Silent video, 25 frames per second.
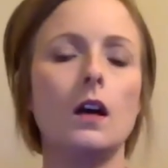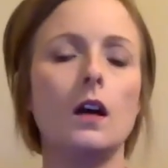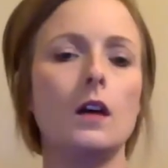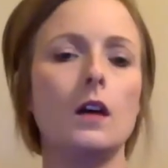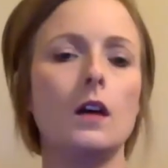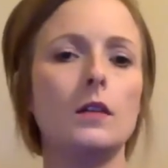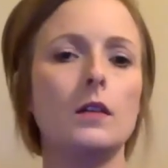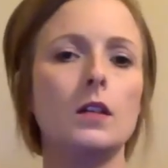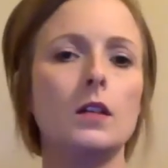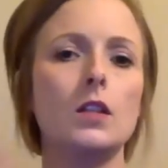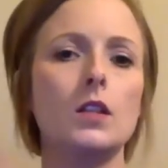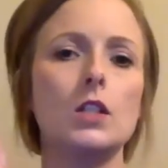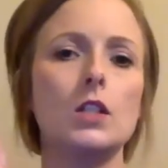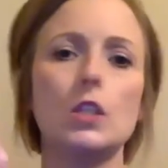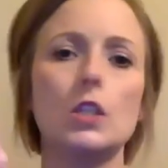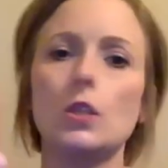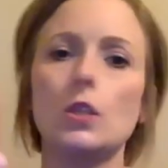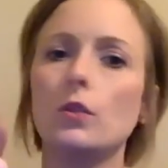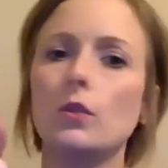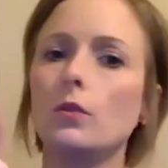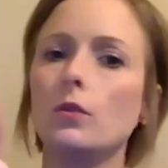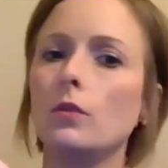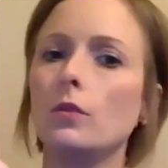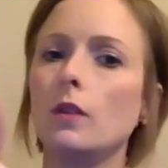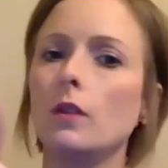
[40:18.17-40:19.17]
You can
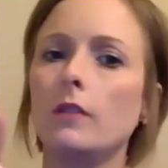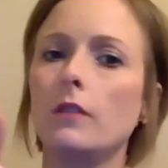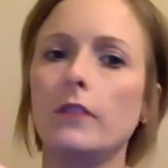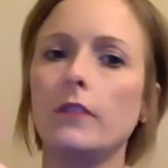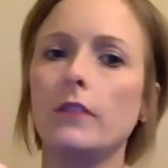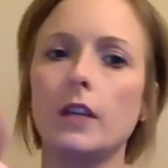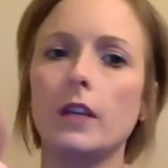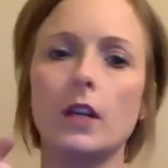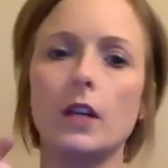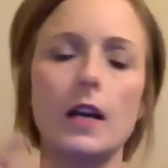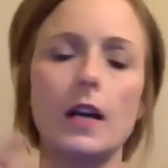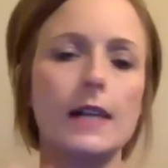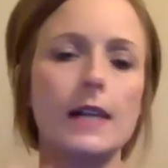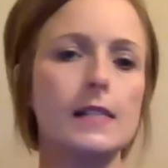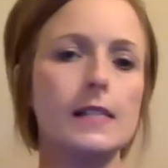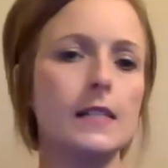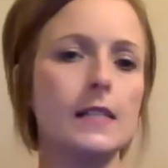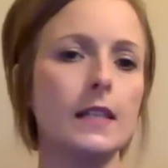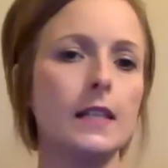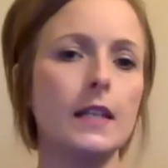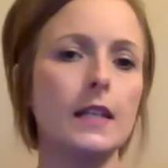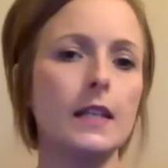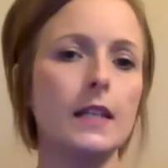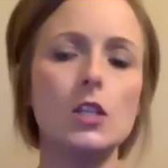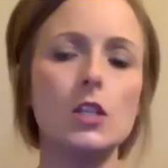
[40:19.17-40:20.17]
do finger
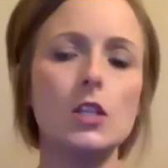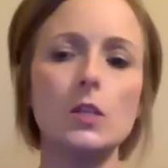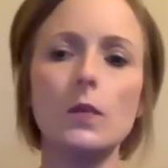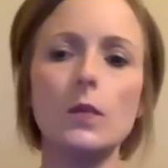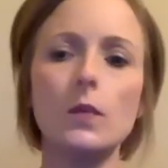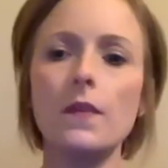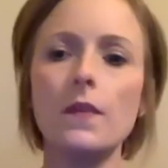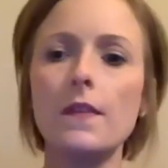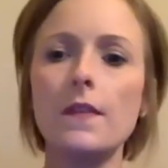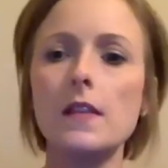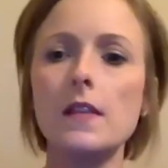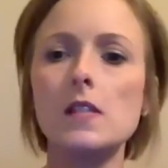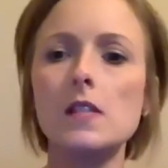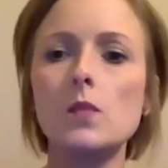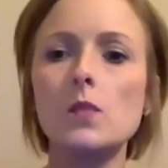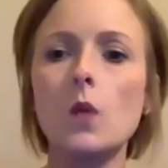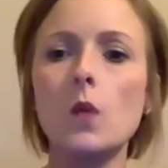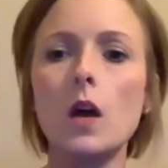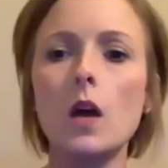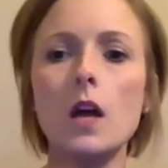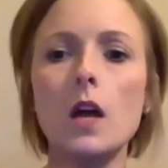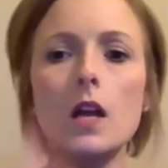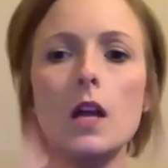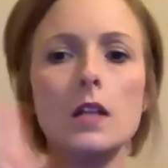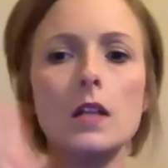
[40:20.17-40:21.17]
isolation with this
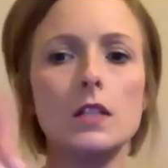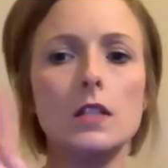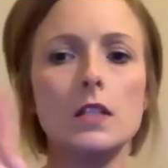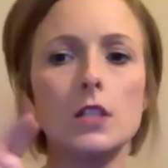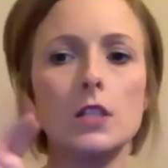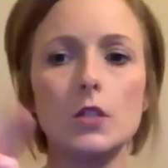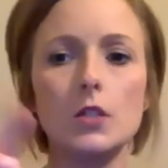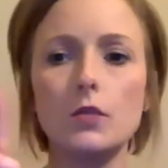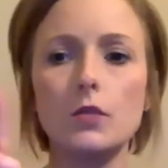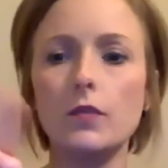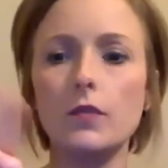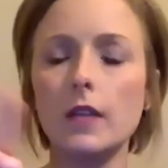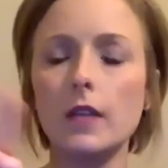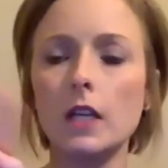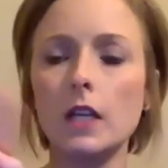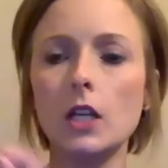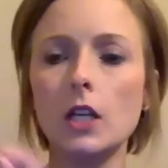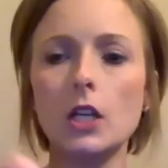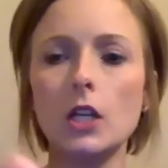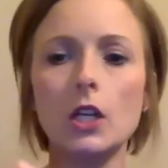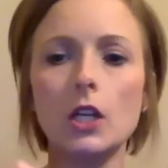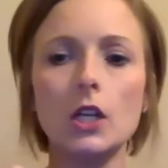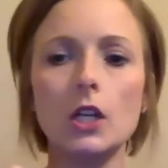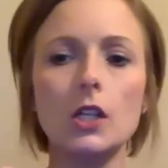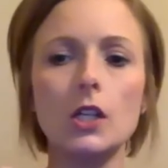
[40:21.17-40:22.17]
one, two
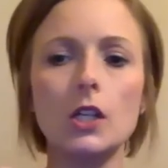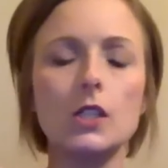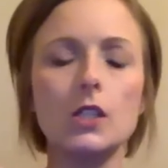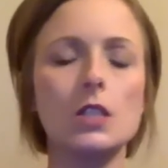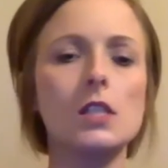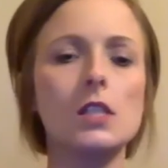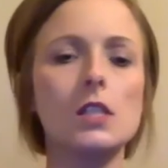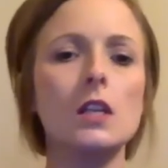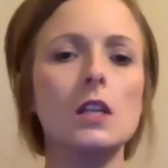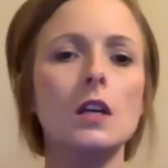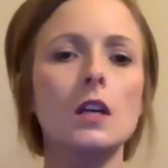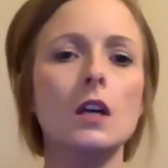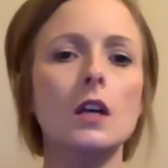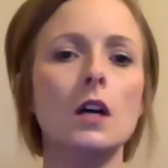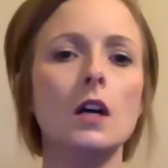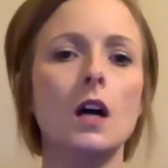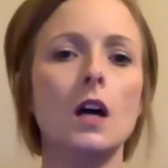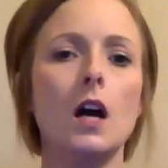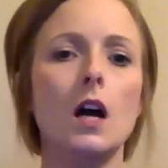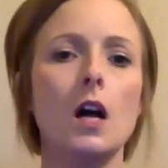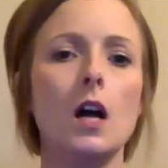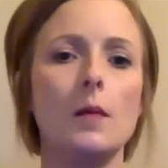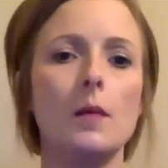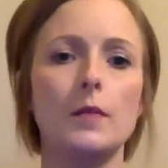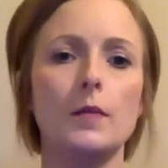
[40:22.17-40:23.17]
fingers.
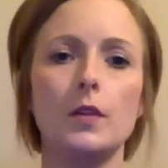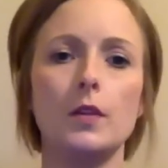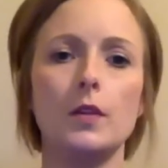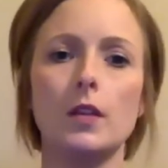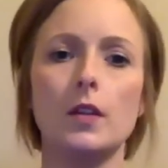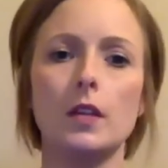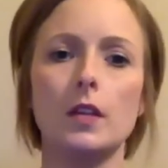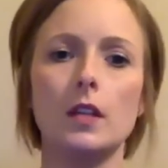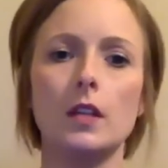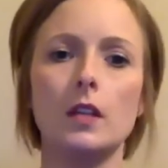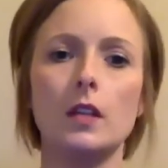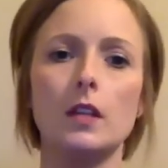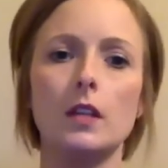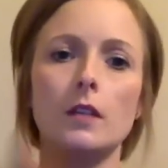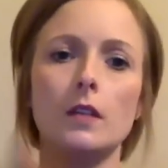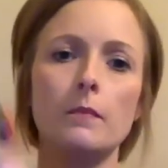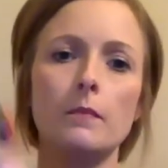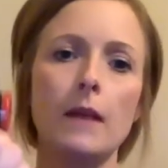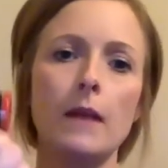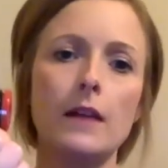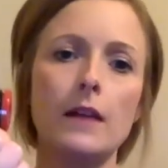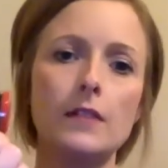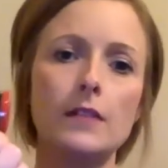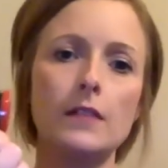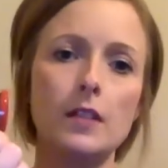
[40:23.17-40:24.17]
You can
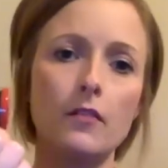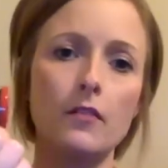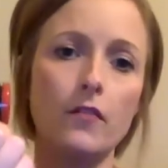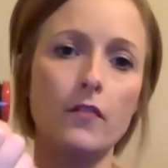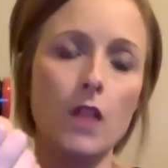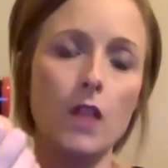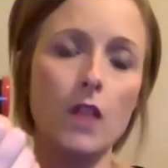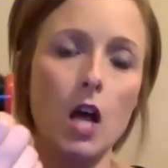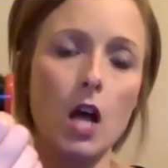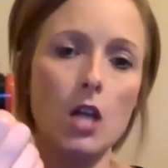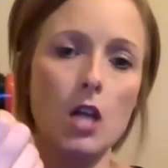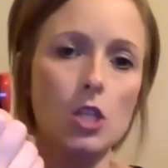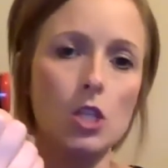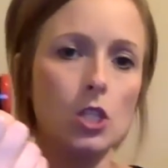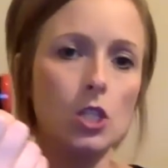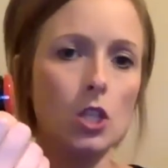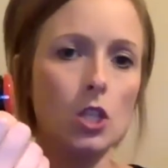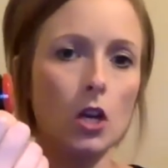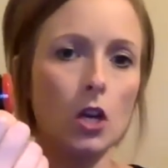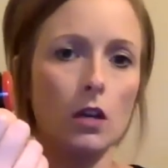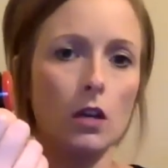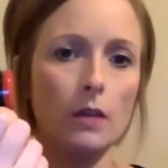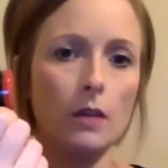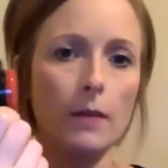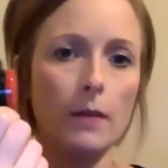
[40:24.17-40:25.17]
mount it flush
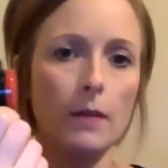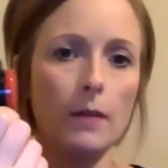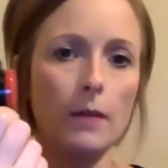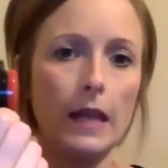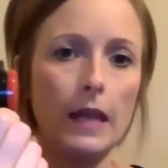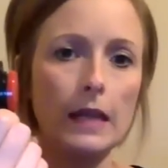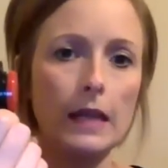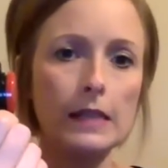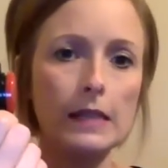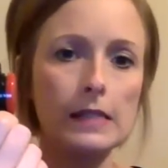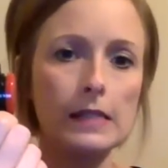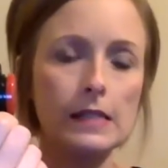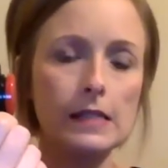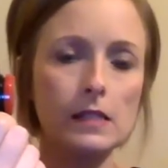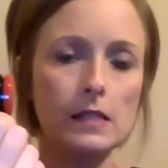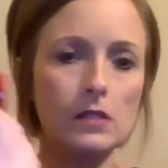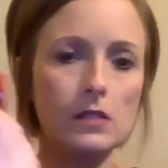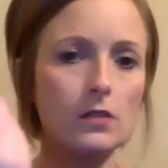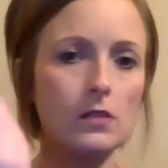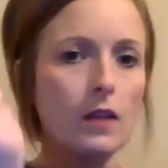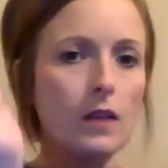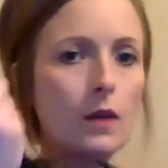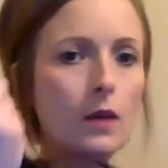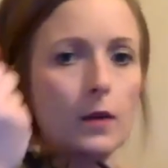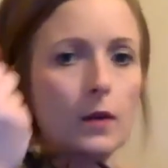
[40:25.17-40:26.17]
on a base so
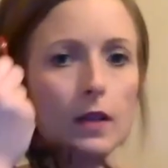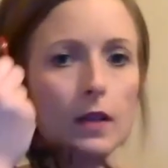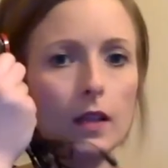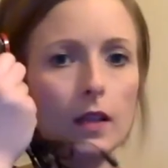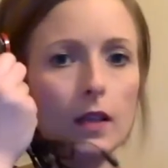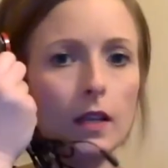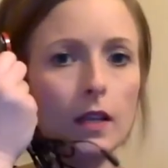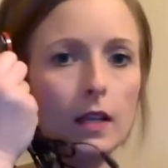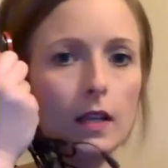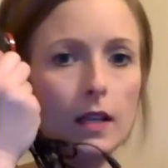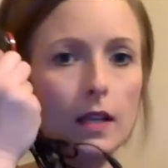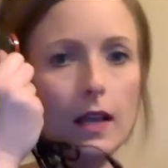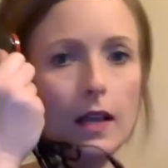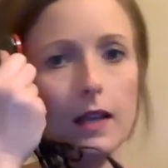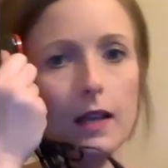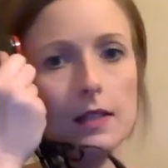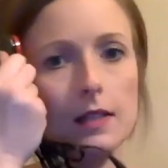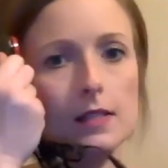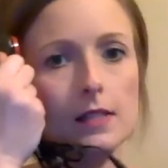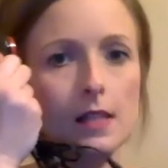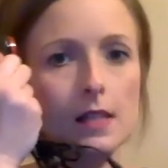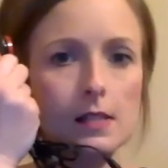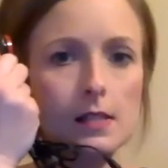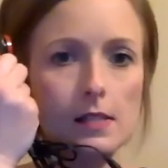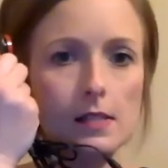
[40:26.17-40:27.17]
that way they can
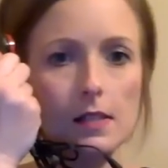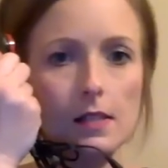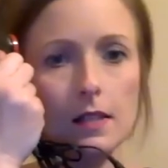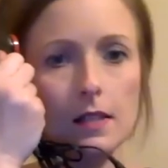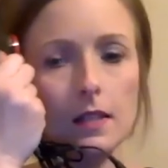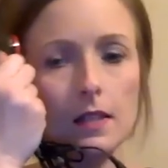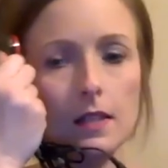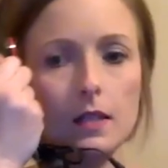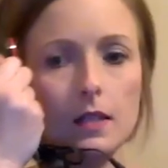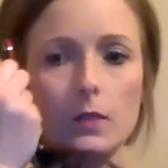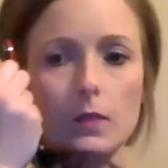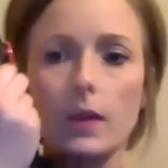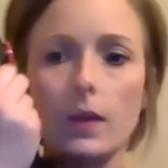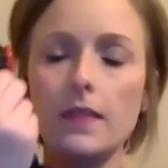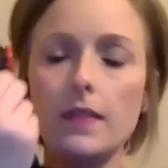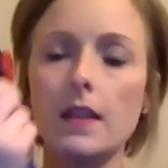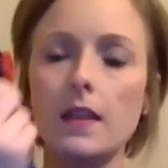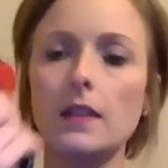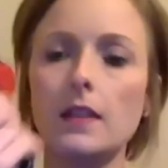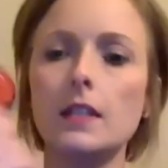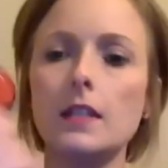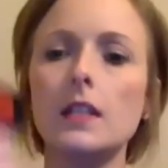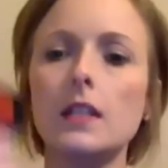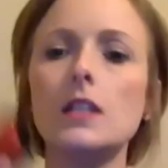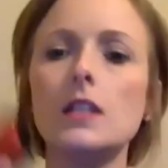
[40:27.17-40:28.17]
access it any way they
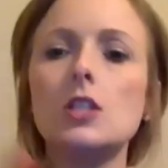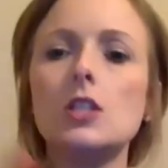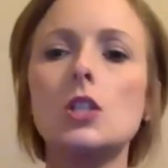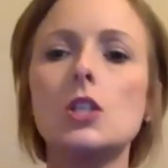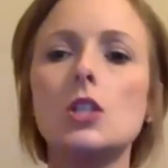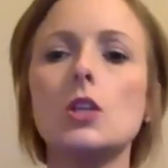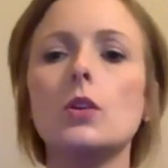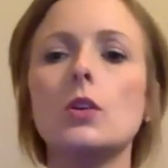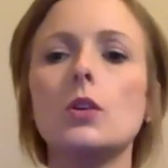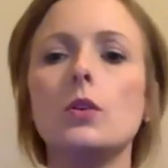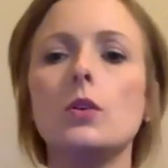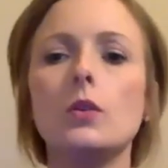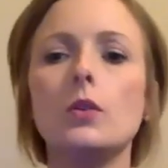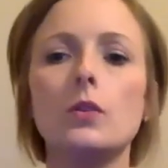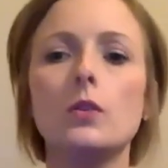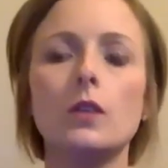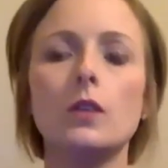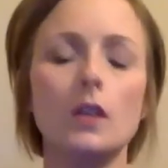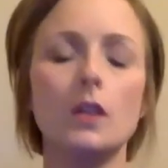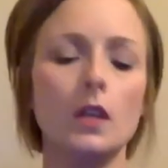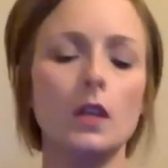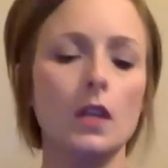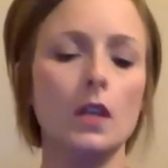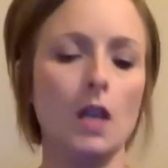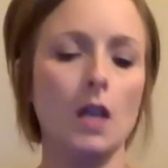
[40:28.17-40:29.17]
need to.
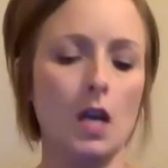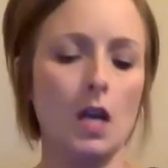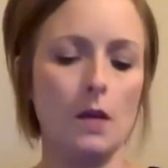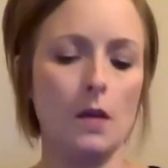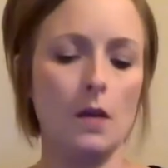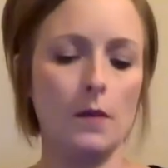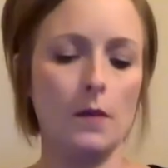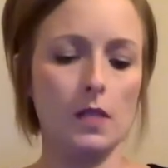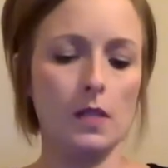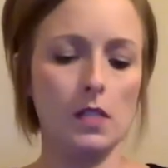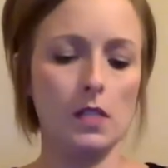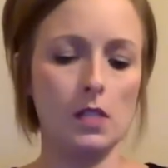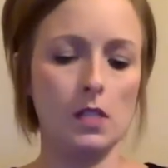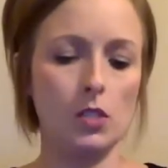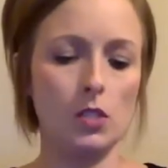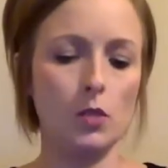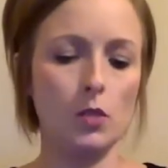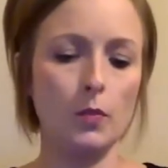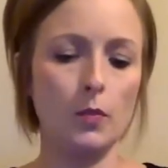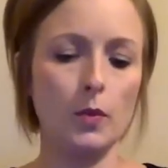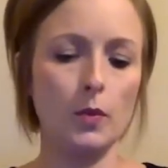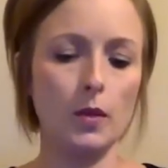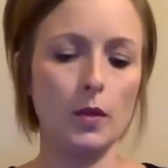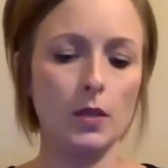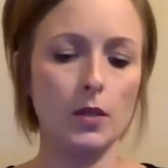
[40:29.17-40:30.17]
It's
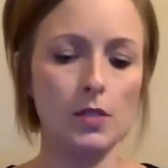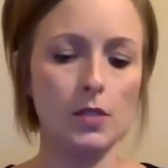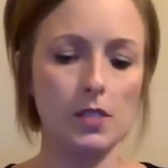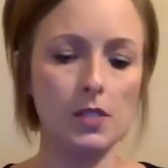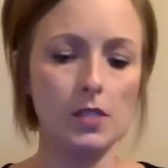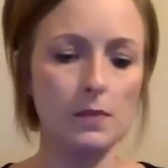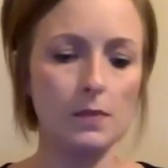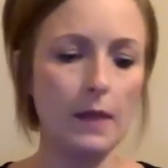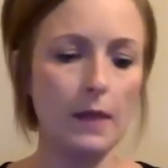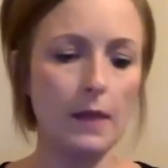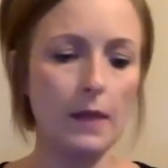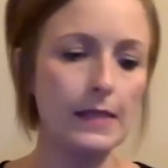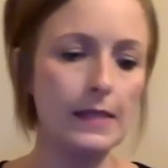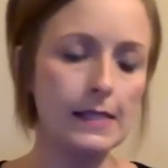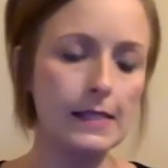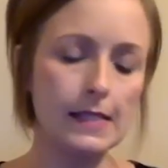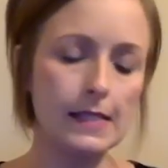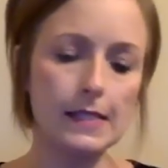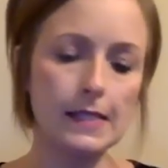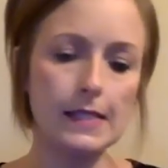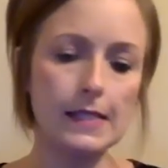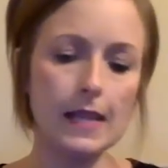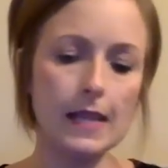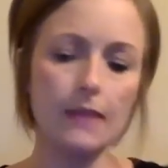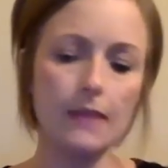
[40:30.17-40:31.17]
super space
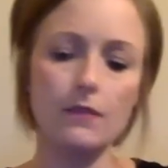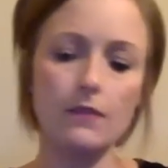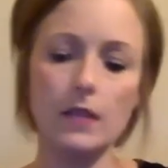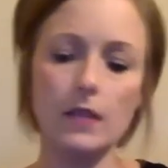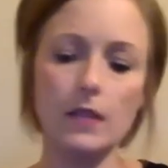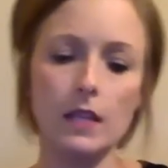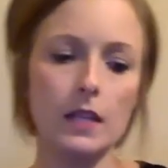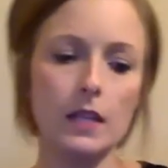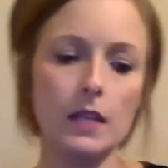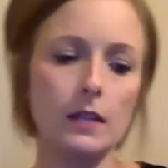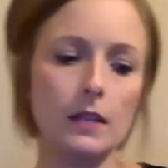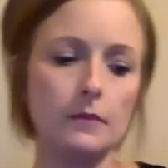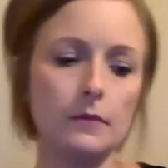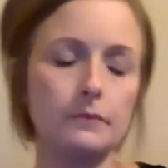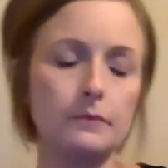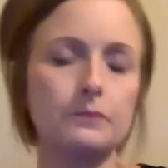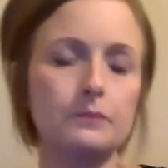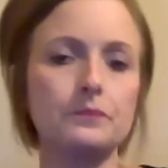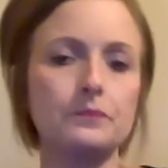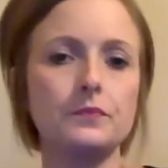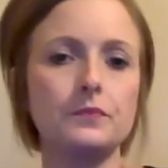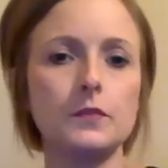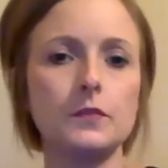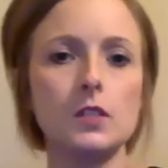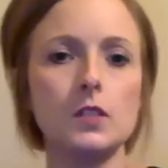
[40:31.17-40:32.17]
saving,
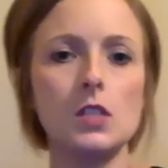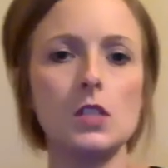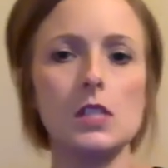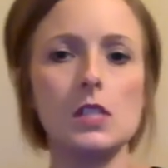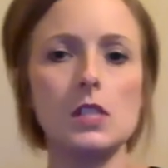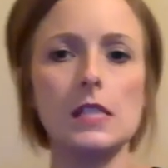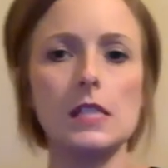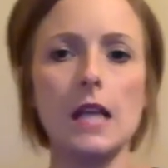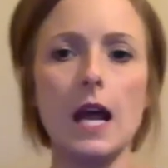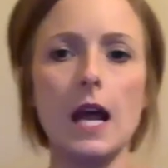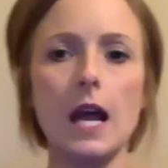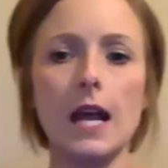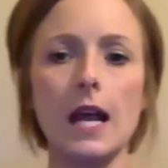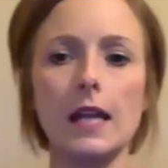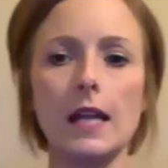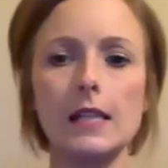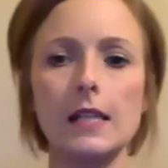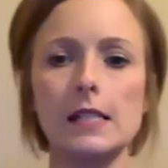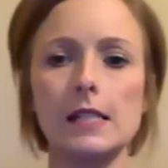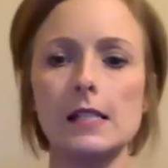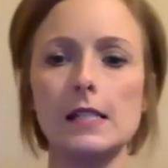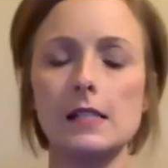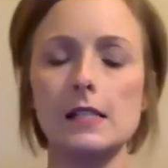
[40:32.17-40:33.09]
which is nice.